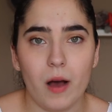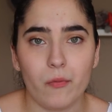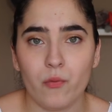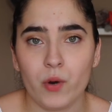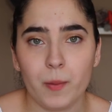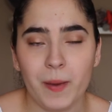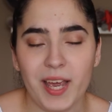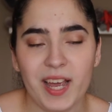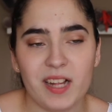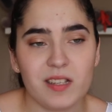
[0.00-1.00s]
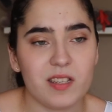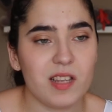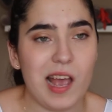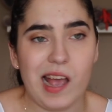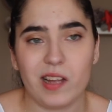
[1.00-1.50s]
footed pants
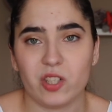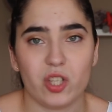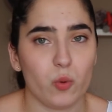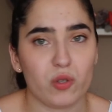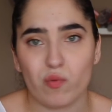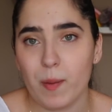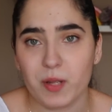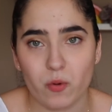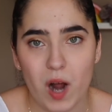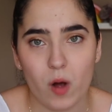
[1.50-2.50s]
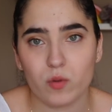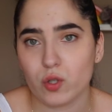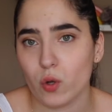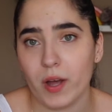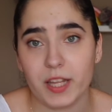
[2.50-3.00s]
and she was wrapped around,
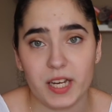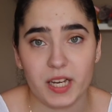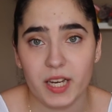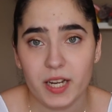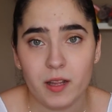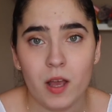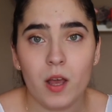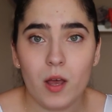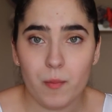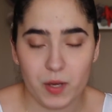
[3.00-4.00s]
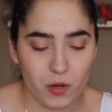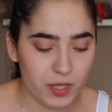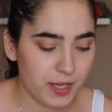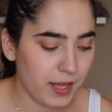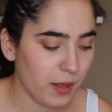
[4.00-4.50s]
so I didn't need it, but you
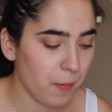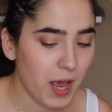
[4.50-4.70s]
can take them.